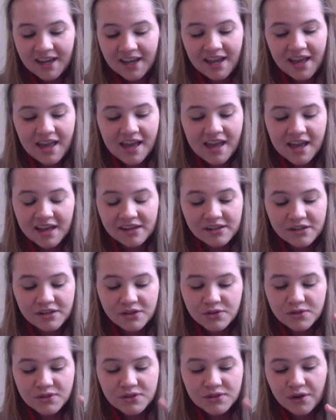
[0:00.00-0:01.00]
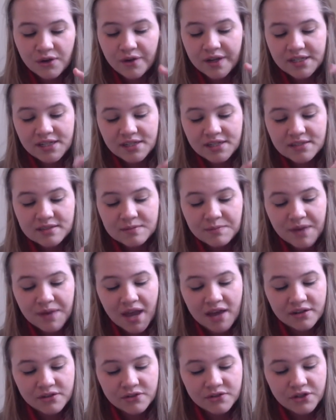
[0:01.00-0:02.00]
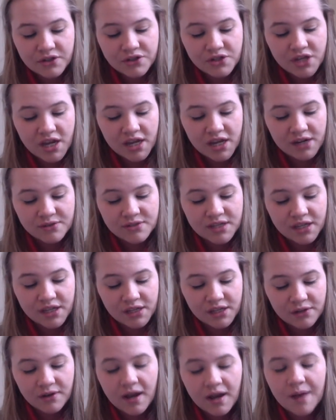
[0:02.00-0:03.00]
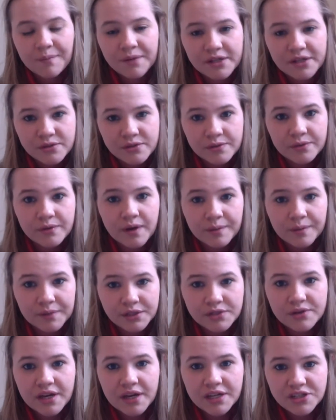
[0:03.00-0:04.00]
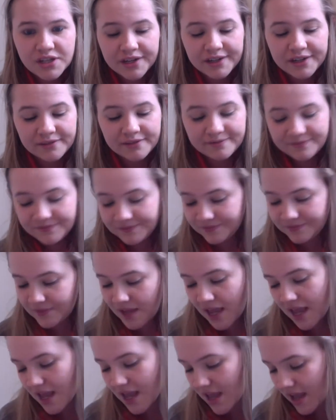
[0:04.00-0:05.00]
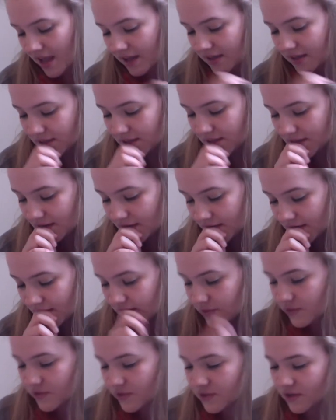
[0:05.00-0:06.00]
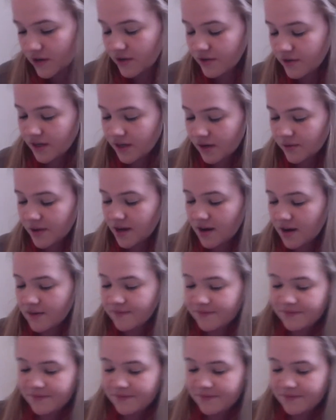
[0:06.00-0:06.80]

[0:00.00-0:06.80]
And so I did some pattern searching, and I was like, I'm gonna do a hitchhiker. And so here we are.